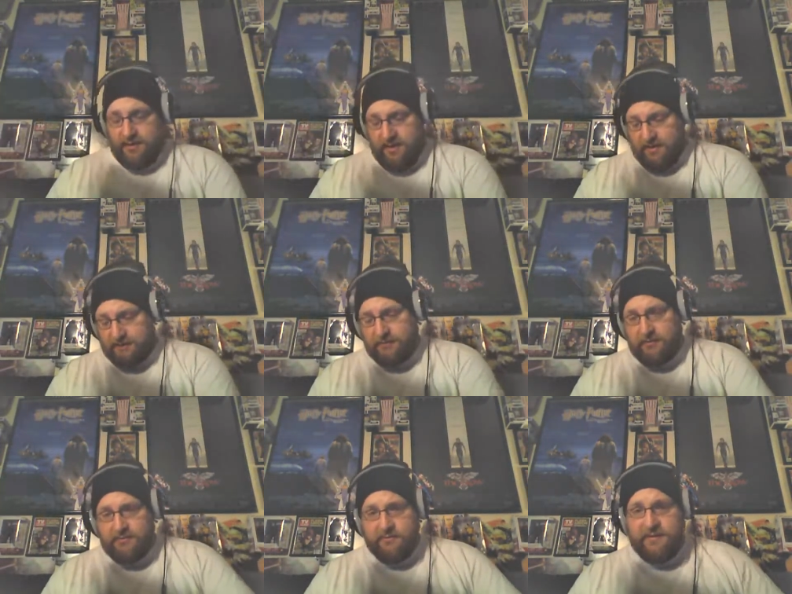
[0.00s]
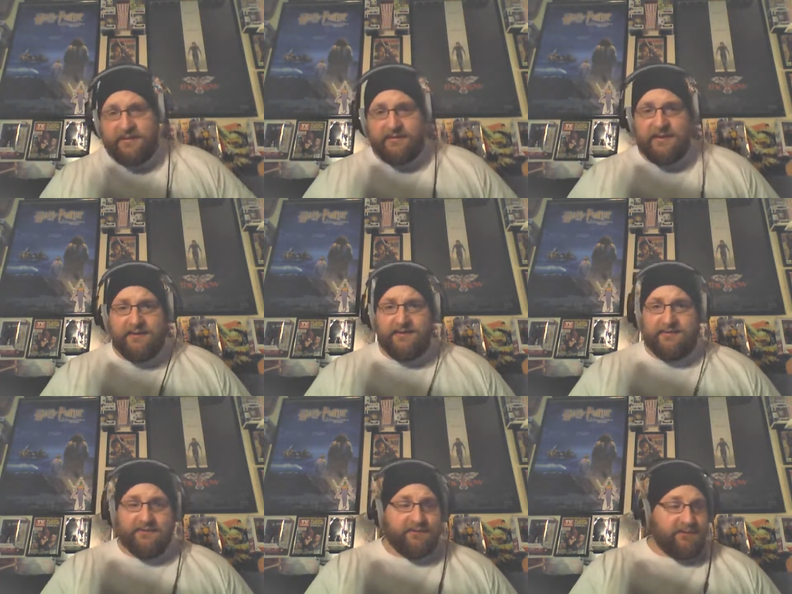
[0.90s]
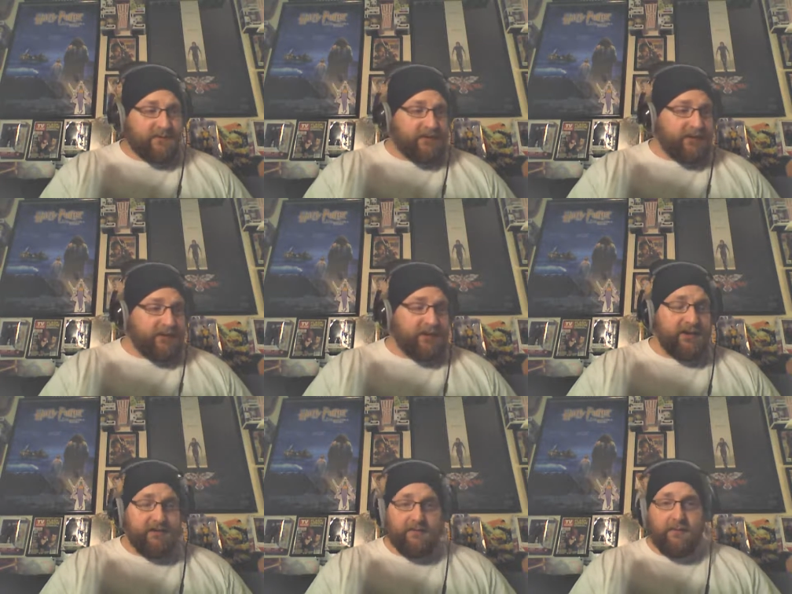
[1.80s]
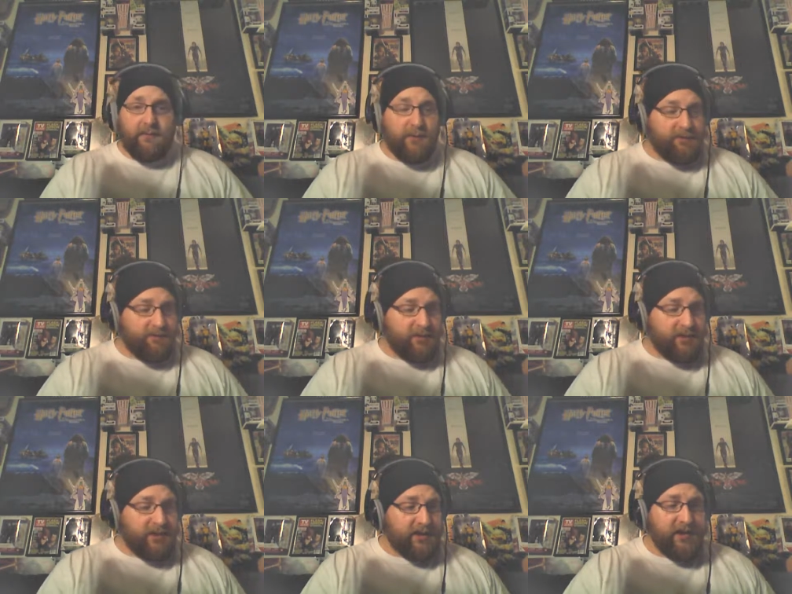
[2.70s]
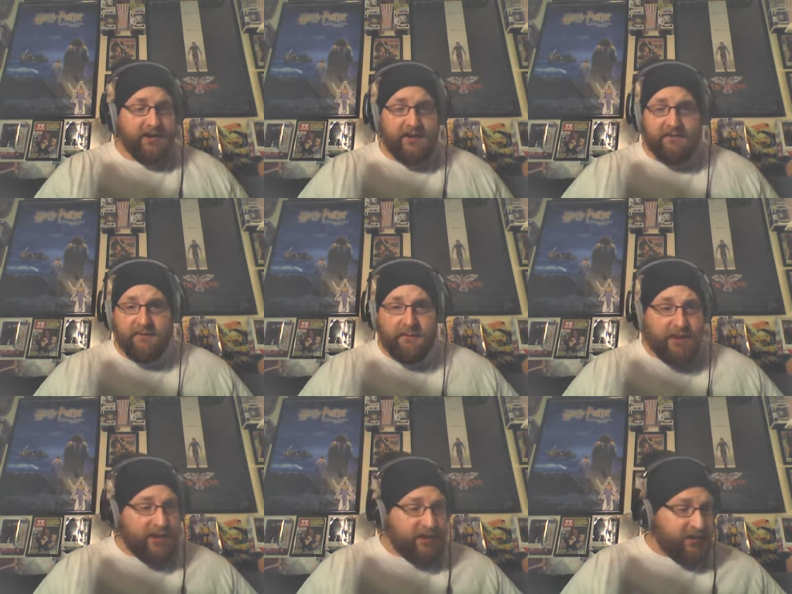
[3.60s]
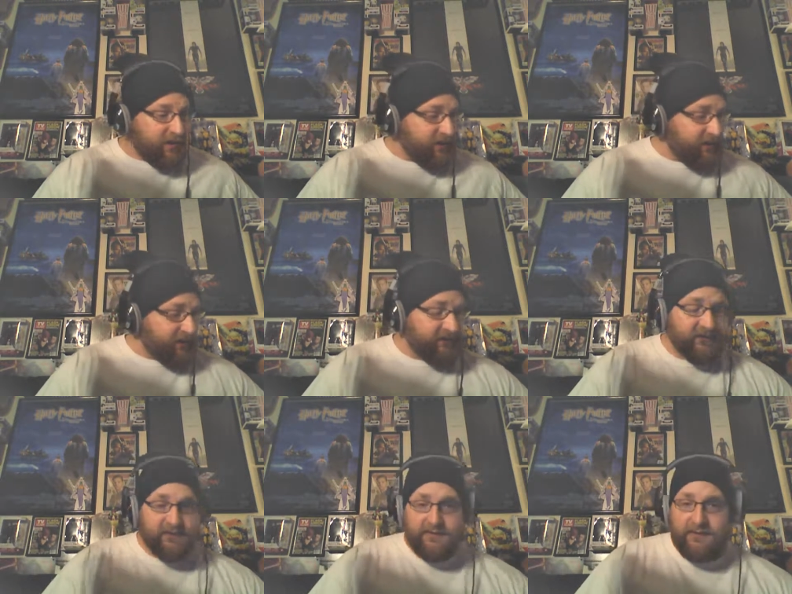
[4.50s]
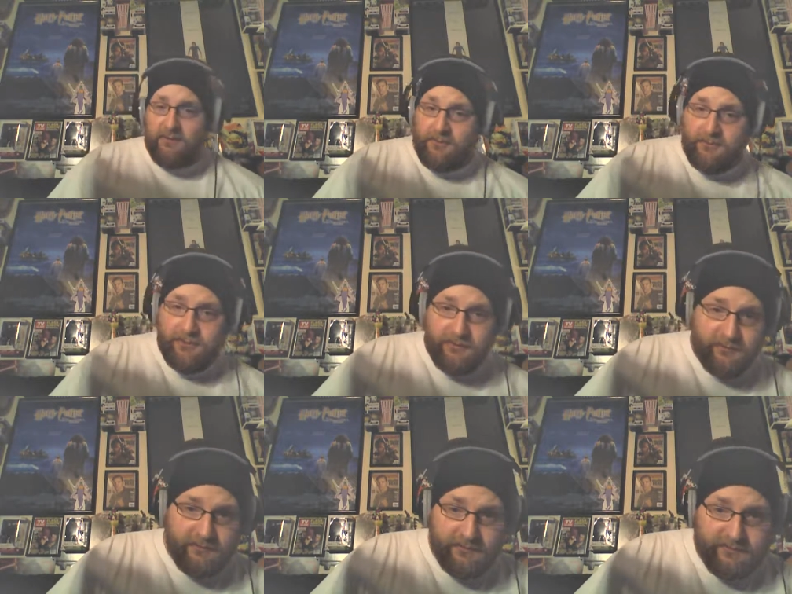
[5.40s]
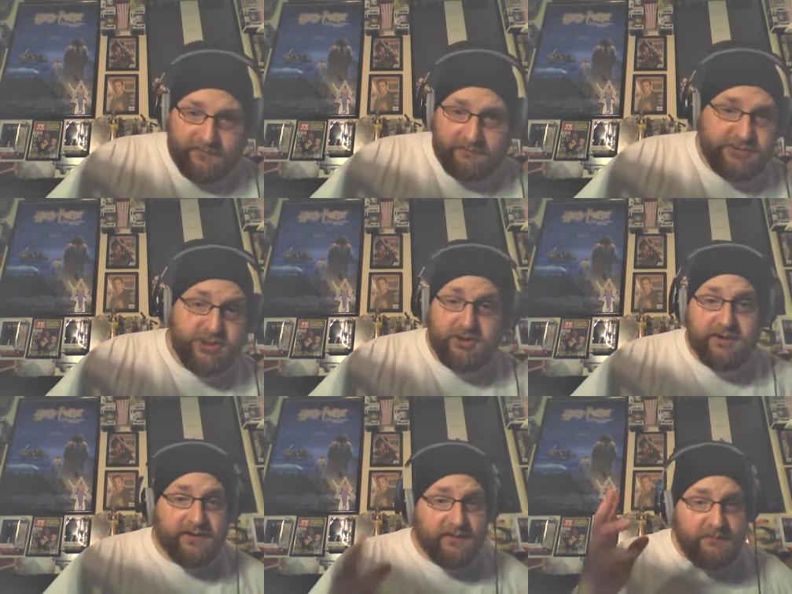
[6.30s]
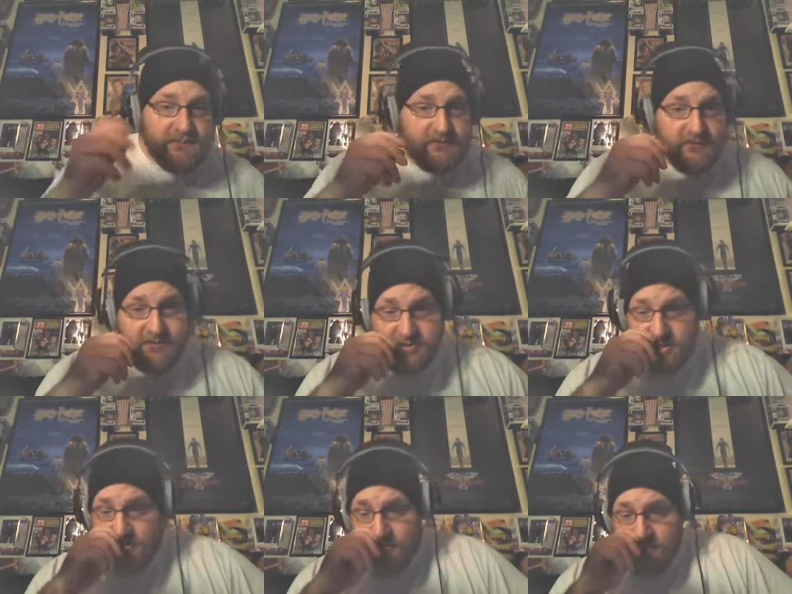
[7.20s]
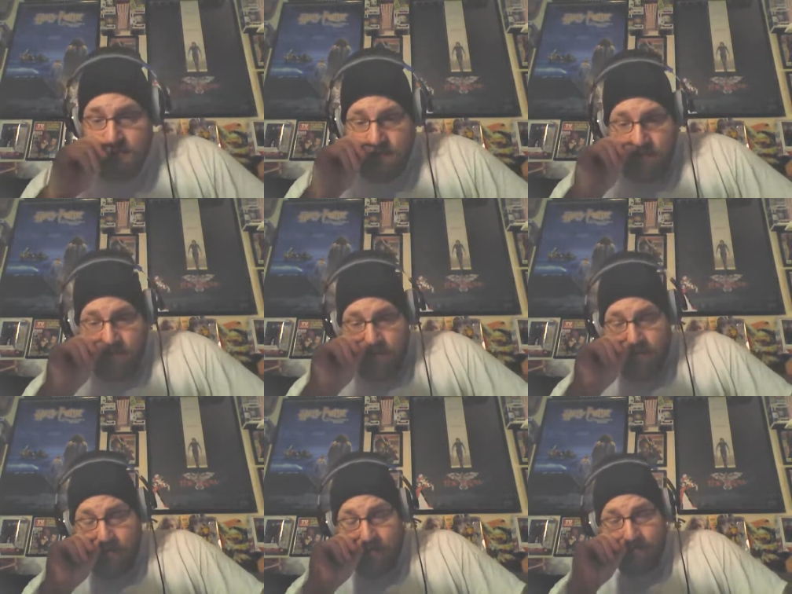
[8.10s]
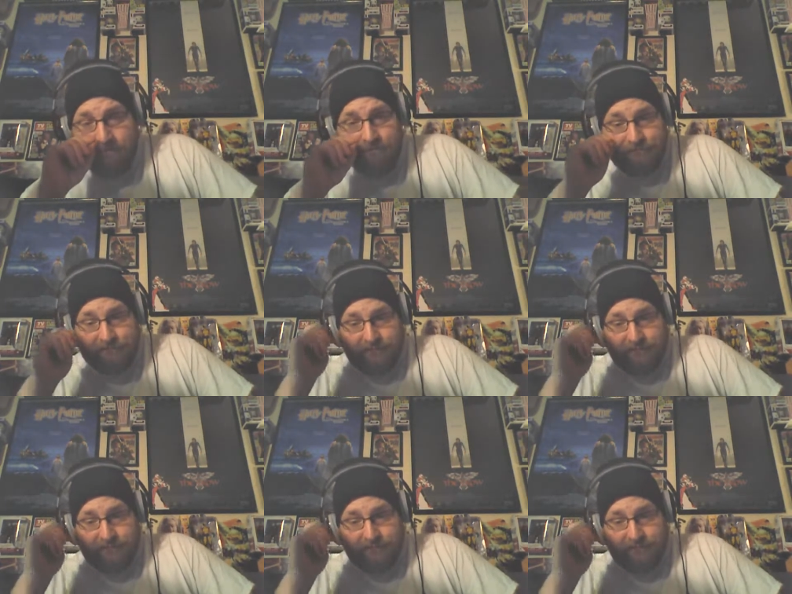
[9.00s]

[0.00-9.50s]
yeah, so that that is one book I, I never buy unless it's old old some journey into mystery shit. Um,